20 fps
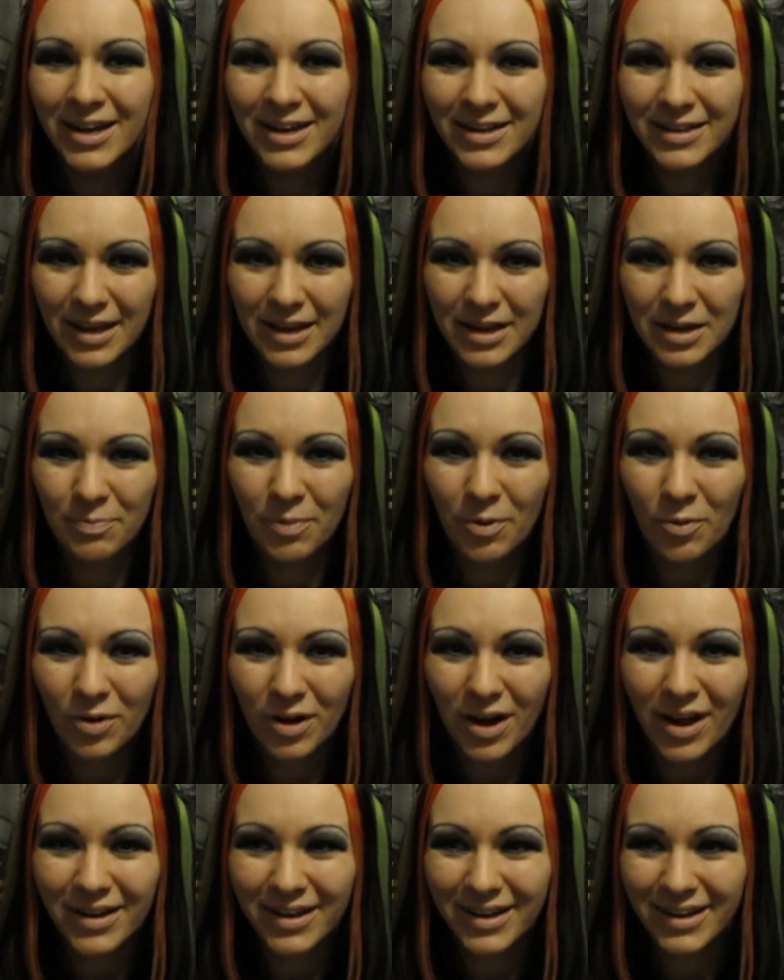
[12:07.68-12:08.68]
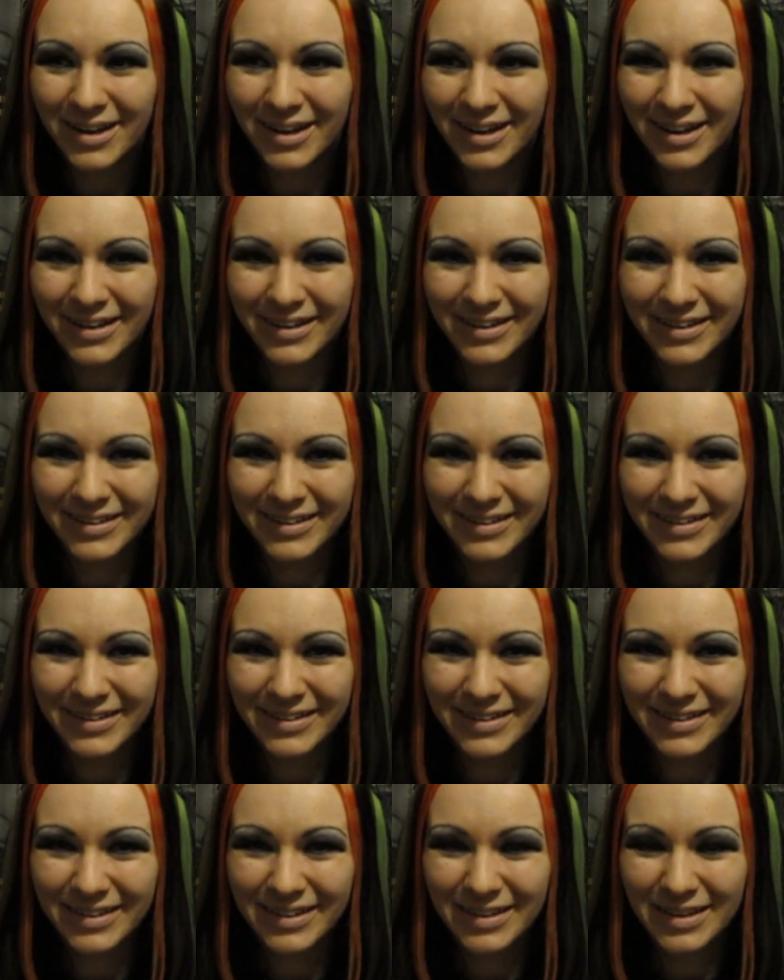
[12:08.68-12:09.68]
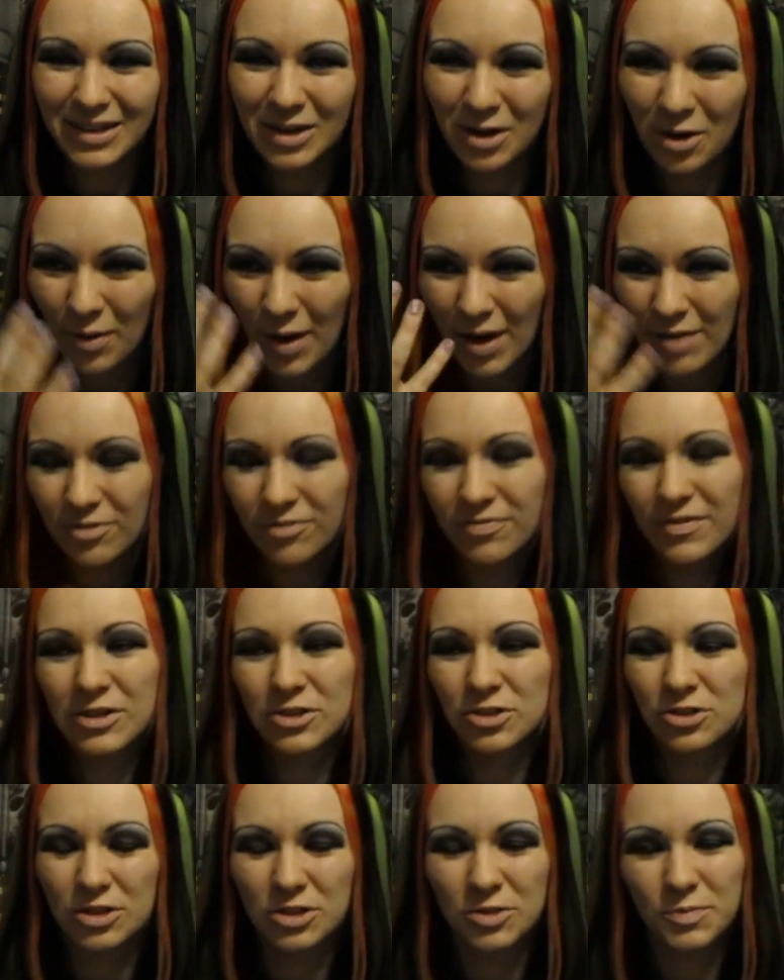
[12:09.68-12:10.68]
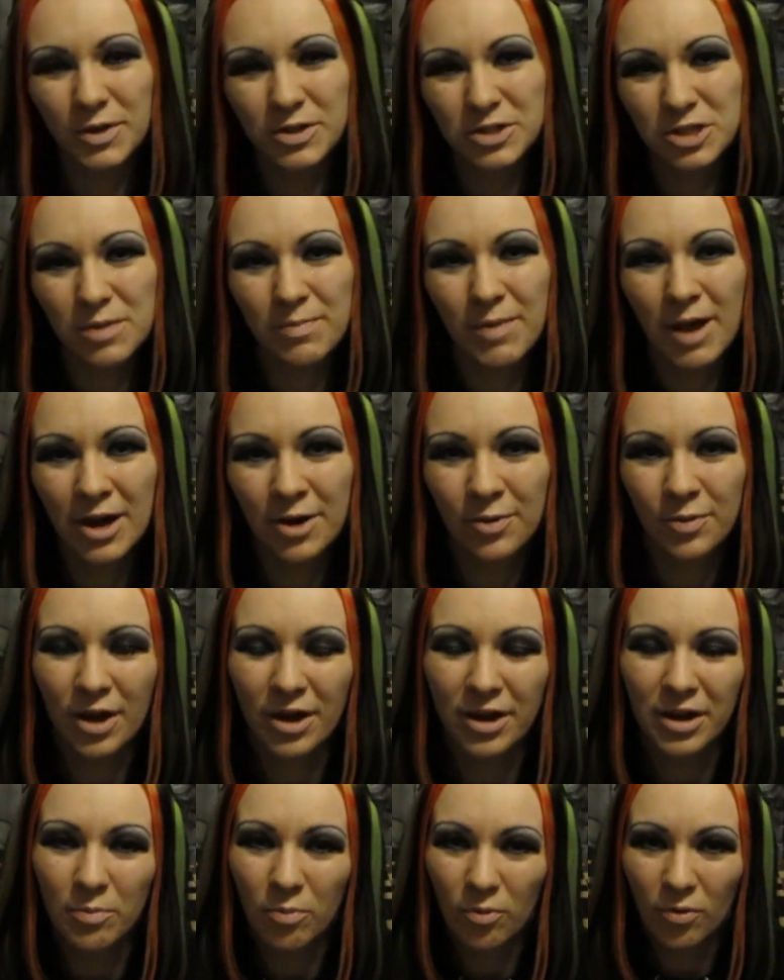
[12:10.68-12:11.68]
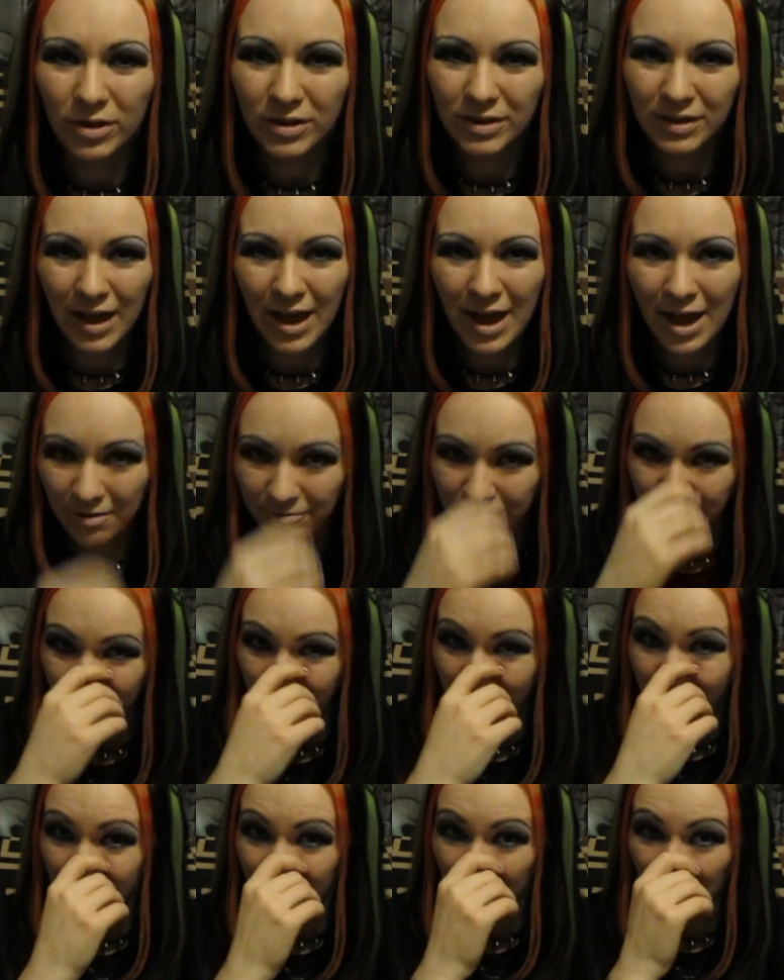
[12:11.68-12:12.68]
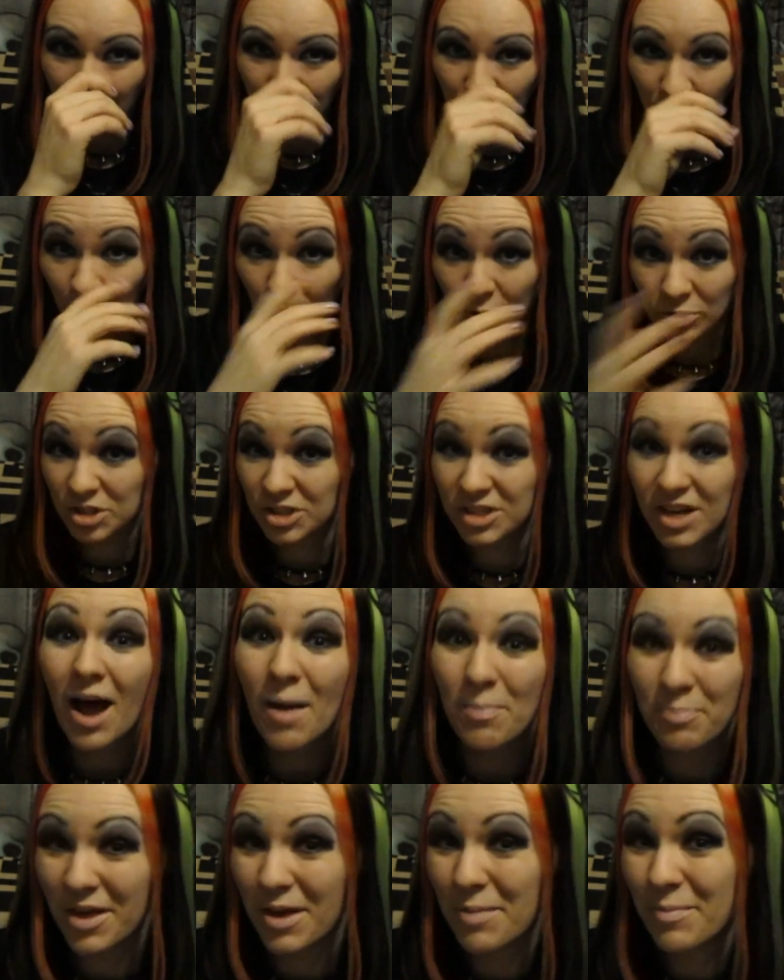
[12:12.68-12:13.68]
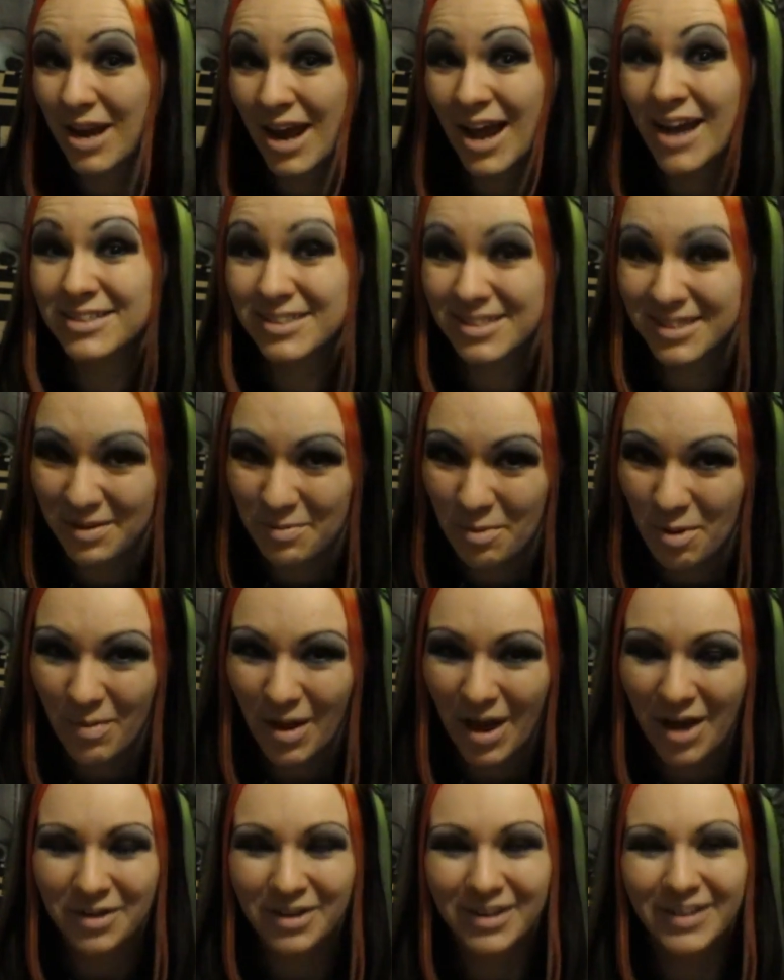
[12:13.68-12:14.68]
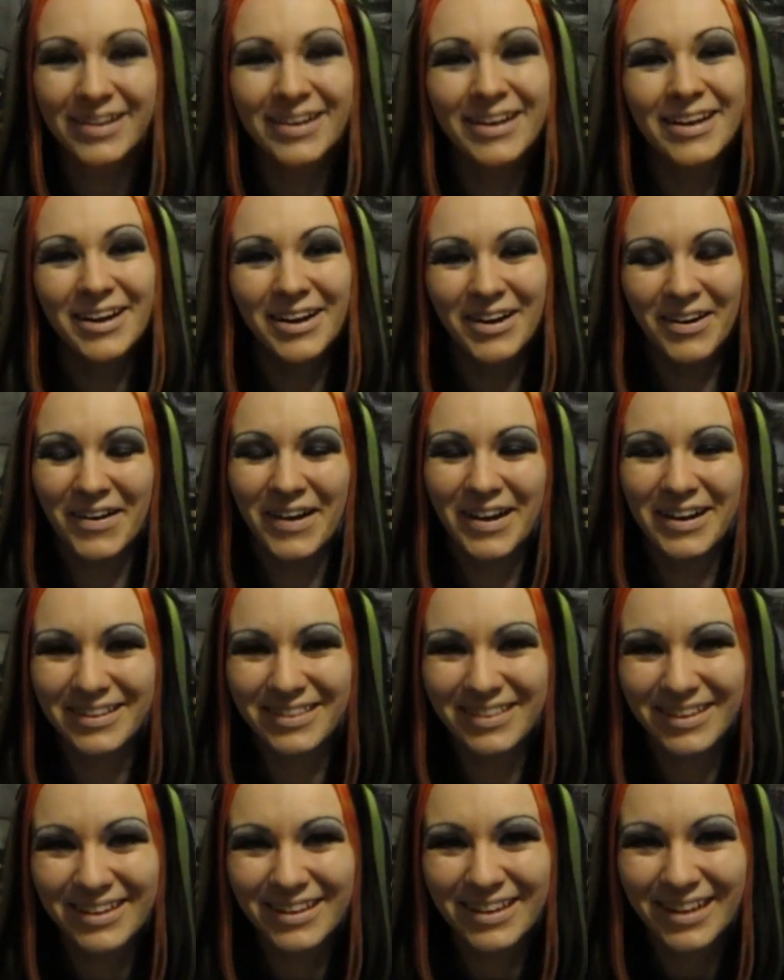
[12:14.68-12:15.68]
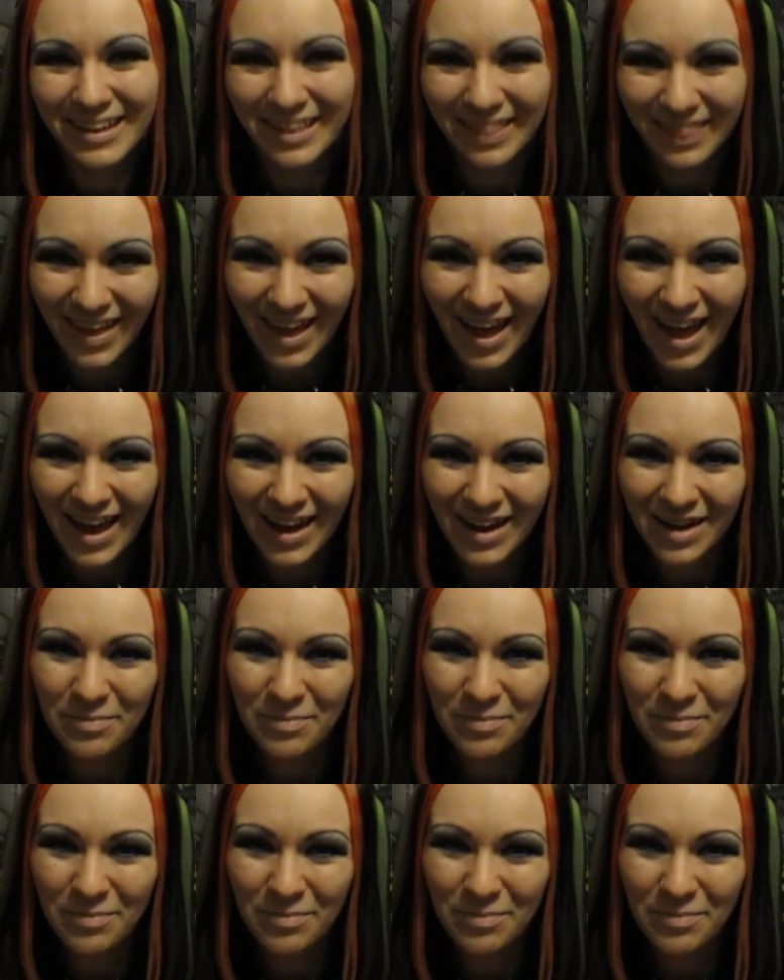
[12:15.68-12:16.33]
Like, but we're not gonna, you know, have a facial expression about it. We're not going to point and laugh or, you know, or stop them and ask them about it or anything like that.